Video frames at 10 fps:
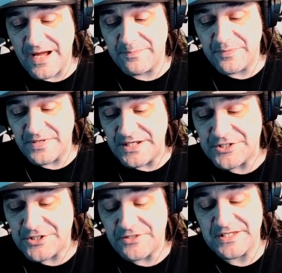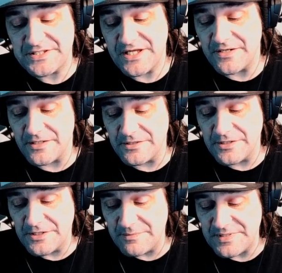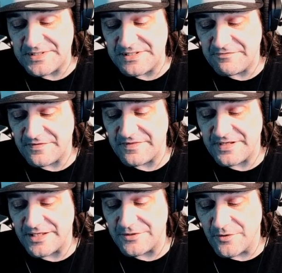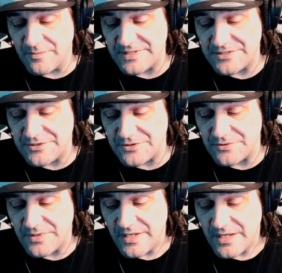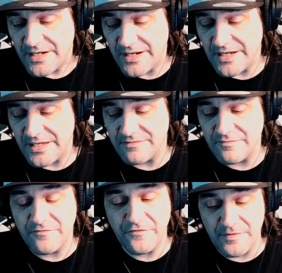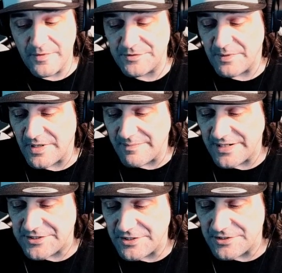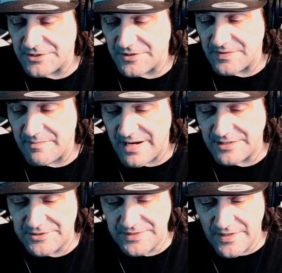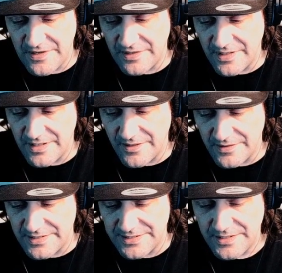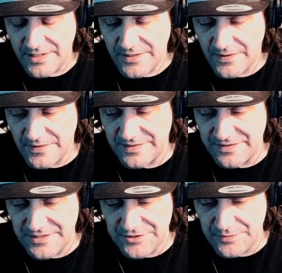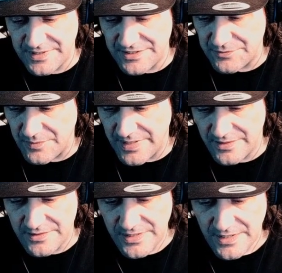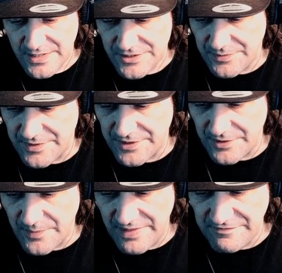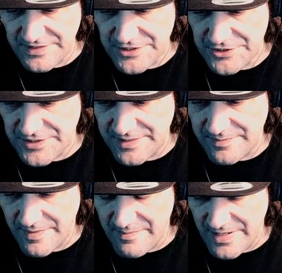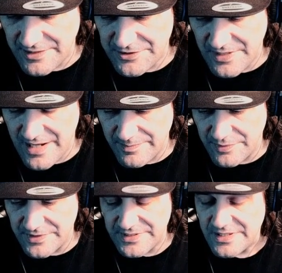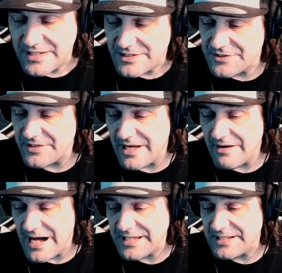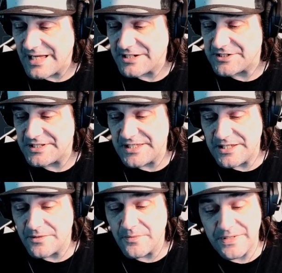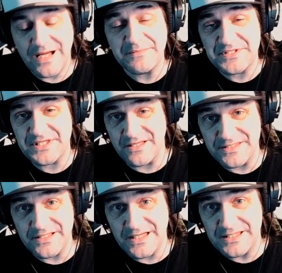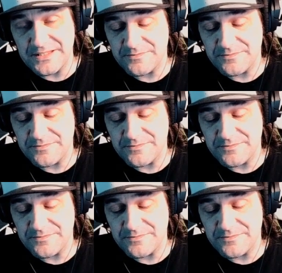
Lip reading: I'm pretty sure I sound a little bit different than I normally do for the most part. I'm actually going to turn the monitoring on this one as well. So we're going to go to Wavelength Stream, Monitor Output. So now I can actually hear what I'm sounding like.